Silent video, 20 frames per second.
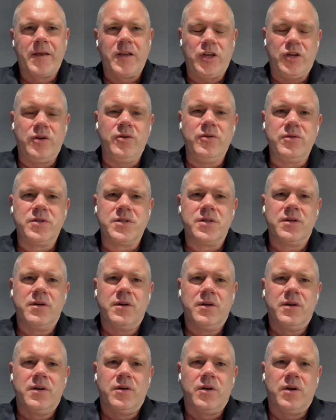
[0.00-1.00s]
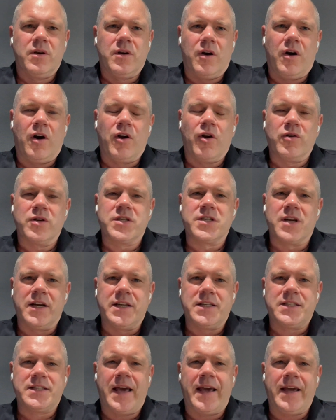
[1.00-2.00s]
use
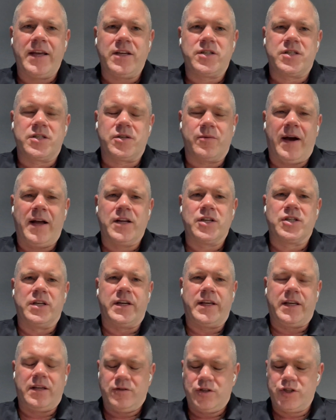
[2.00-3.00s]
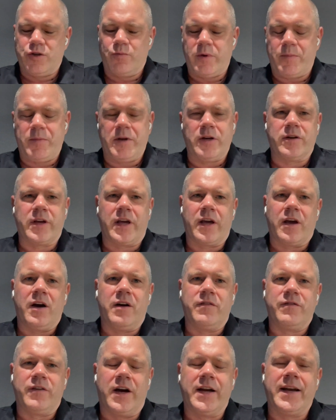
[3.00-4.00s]
alongside Sage to actually, should we be looking at
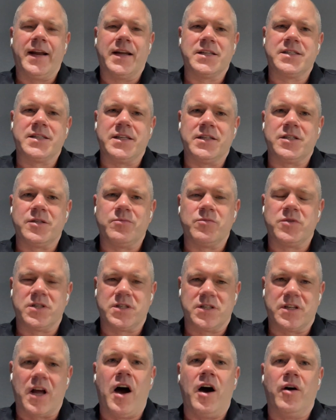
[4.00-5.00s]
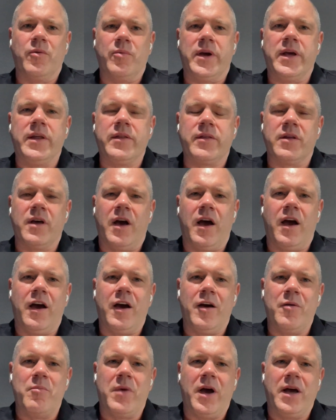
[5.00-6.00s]
our finance system to start with?
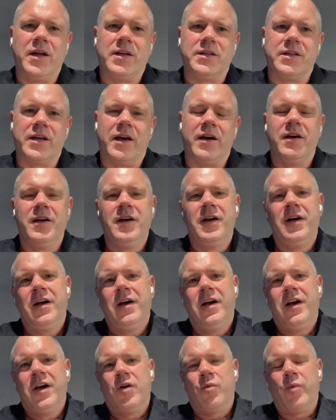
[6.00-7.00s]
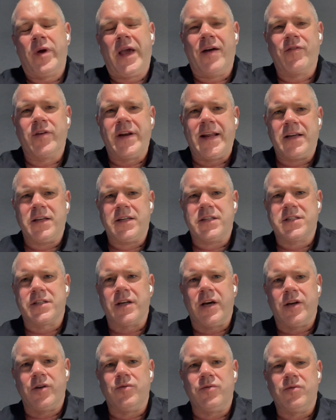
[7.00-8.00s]
And we have an
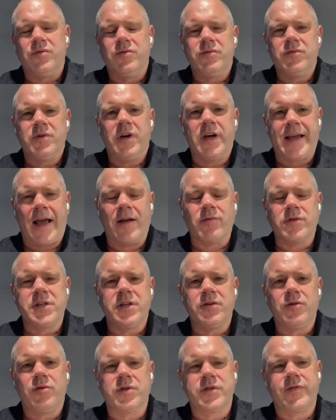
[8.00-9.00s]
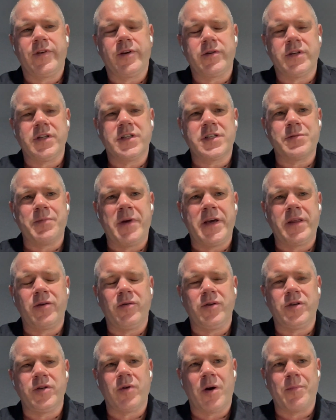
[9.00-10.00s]
external accountant, Horsfield and Smith,
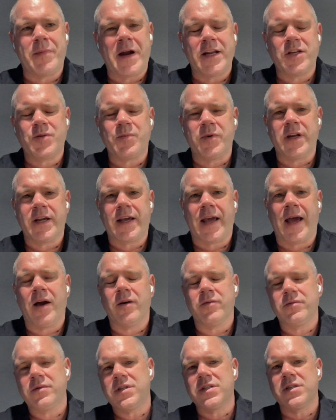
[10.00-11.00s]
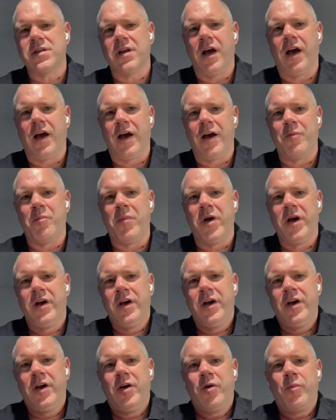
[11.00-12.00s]
who do our management accounts.
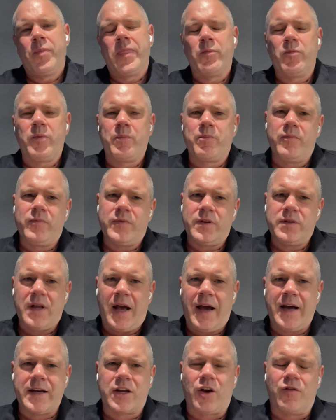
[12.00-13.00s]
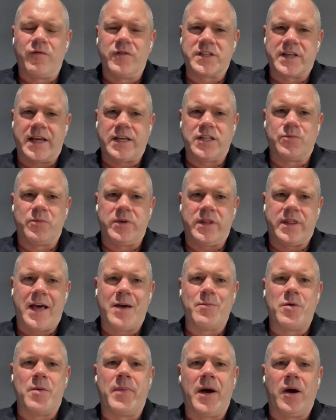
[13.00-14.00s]
Had a conversation with
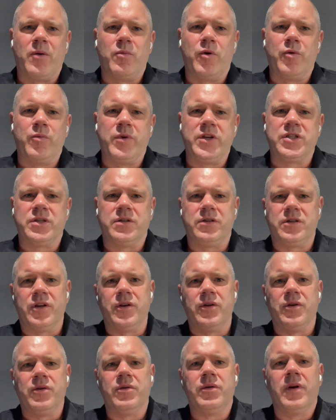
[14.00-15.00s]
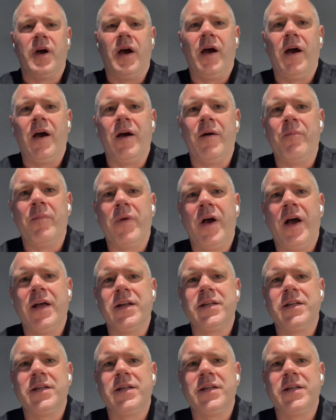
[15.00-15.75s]
them about what we should do, and